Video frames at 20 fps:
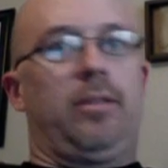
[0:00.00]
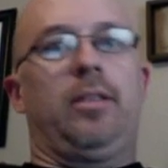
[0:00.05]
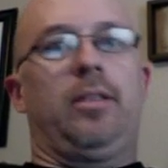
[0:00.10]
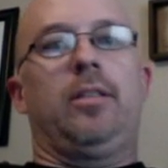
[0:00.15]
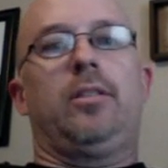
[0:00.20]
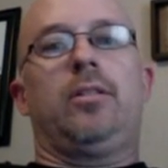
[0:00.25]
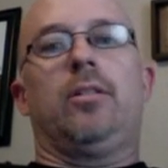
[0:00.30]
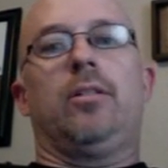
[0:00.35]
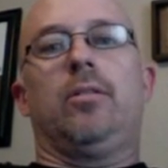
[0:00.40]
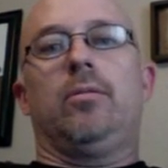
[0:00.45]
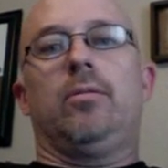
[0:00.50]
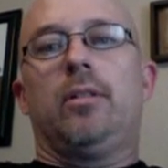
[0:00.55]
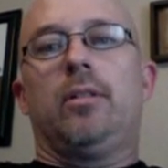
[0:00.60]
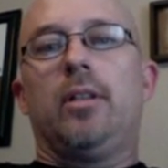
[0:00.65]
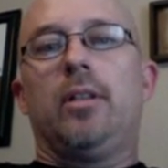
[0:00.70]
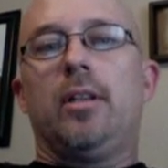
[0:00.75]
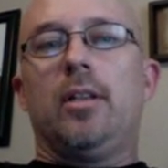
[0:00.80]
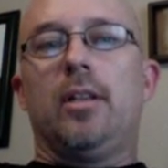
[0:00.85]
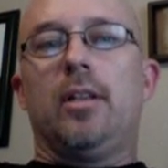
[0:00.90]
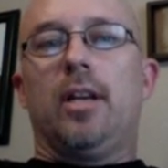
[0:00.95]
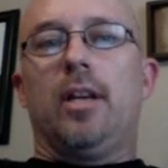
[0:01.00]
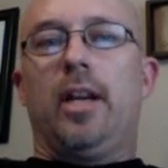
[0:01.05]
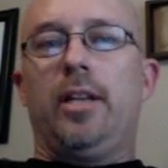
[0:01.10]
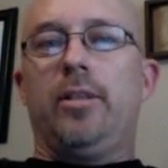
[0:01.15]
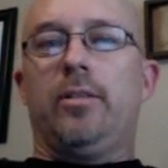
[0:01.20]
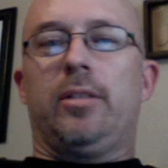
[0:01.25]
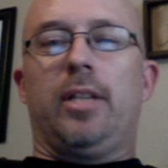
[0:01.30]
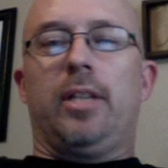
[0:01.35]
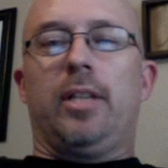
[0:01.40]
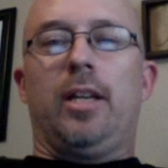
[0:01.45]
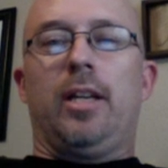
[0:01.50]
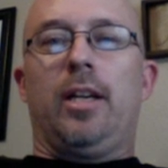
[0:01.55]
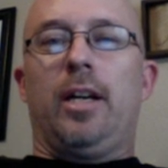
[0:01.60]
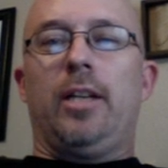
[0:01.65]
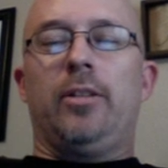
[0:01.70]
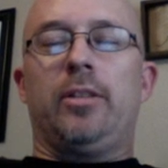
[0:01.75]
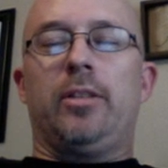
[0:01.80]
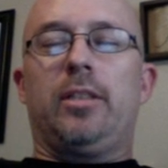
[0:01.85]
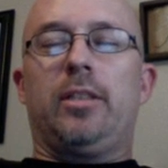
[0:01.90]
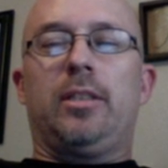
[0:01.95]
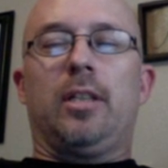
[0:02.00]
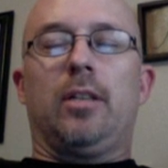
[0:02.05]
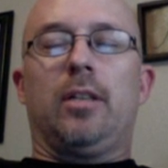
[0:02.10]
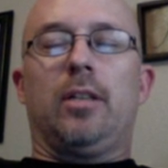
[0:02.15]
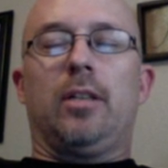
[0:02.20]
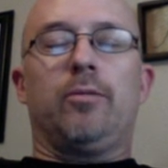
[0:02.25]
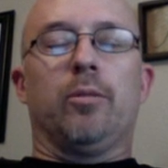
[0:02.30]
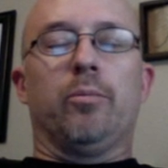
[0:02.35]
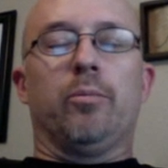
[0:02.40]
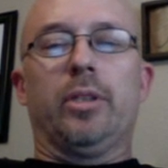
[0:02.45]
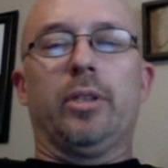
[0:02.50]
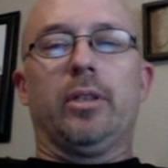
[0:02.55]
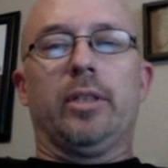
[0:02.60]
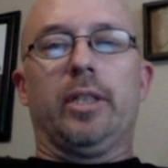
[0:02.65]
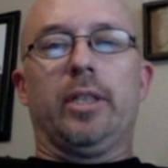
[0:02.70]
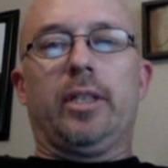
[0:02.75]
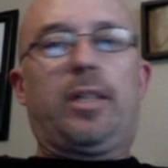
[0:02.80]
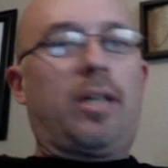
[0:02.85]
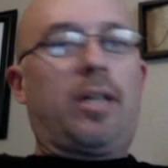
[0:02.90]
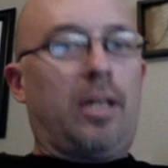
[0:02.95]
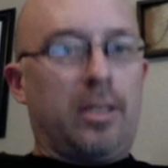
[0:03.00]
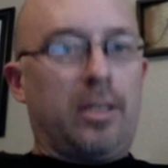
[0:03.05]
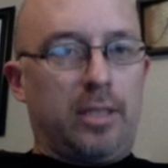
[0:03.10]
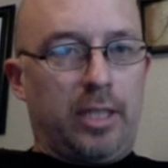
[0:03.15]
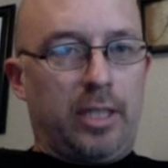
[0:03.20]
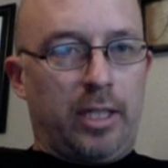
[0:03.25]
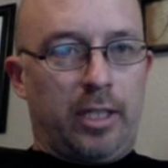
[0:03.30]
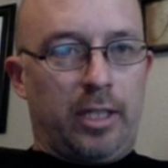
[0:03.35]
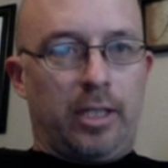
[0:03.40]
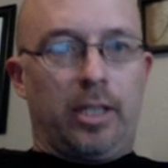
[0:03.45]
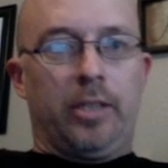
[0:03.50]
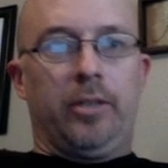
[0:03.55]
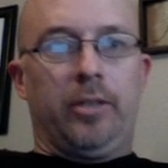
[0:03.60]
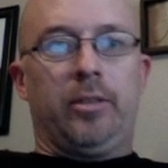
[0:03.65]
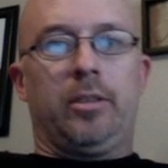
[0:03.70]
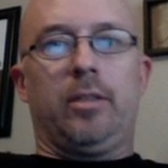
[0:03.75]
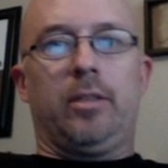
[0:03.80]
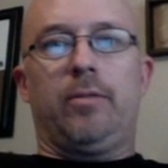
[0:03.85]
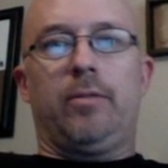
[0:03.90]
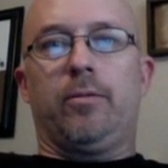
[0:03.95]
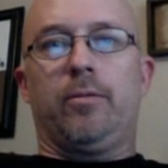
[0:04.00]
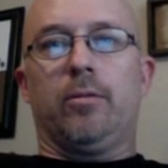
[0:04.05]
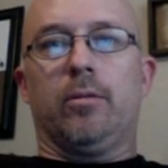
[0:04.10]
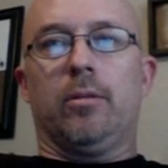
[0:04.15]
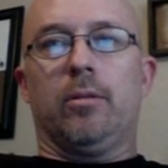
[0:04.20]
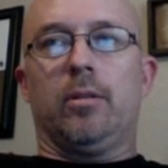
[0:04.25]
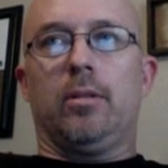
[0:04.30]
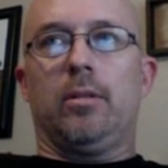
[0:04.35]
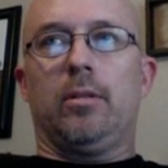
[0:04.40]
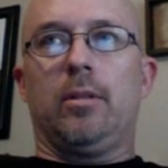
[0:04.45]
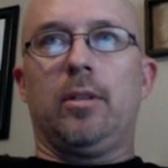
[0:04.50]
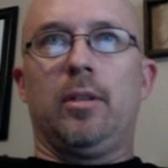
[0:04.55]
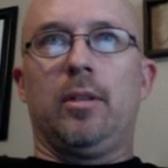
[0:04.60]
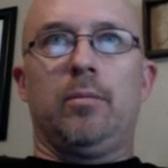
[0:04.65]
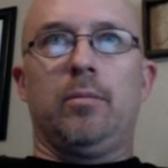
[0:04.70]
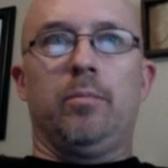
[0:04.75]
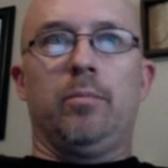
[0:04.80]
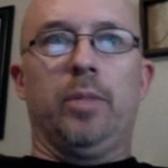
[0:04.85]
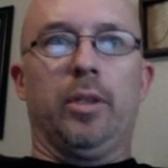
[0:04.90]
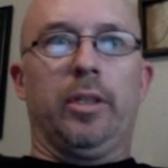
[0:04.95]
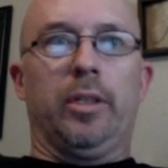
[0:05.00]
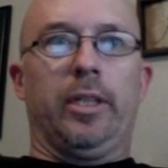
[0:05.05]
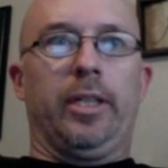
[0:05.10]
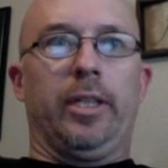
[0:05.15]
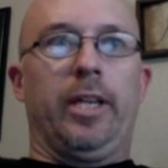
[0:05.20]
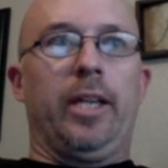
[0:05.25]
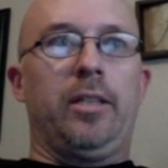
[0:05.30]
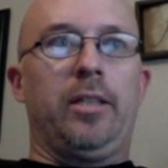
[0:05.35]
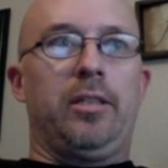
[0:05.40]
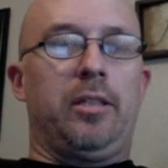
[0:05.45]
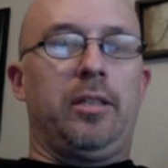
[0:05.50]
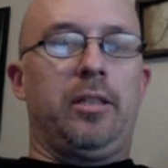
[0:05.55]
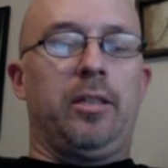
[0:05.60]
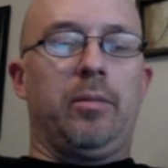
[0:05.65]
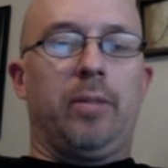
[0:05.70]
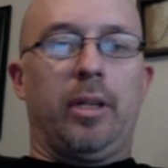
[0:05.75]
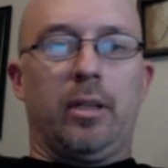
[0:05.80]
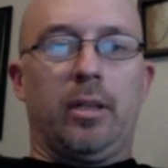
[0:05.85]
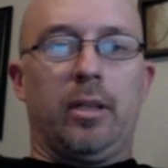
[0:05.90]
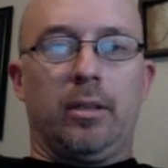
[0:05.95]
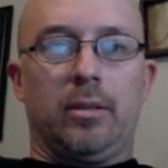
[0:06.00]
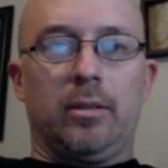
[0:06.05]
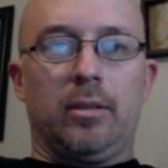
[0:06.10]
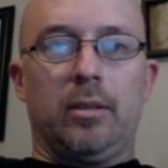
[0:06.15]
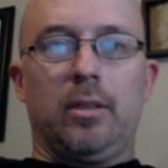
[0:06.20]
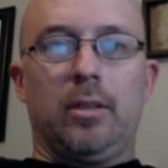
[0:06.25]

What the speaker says: And so I use Excel for building content. I use it for building HTML.